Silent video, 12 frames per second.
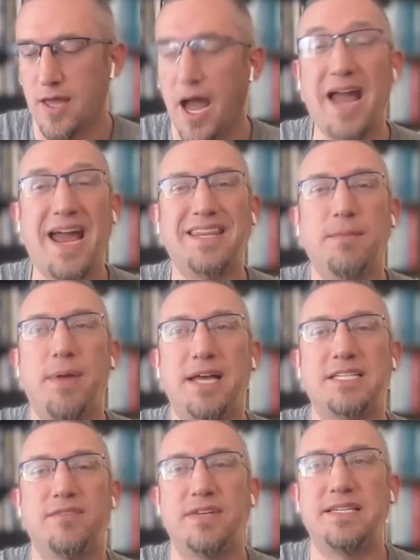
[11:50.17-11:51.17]
I had the
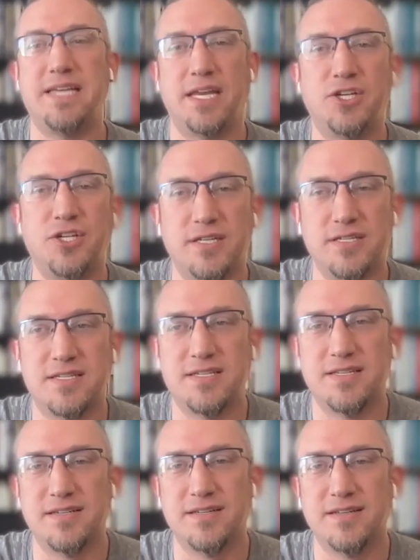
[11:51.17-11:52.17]
best of
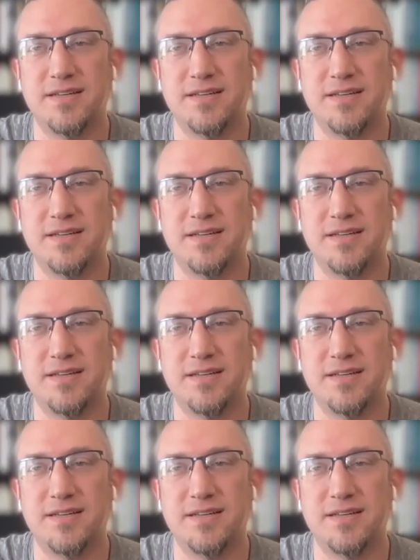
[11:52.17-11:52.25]
intentions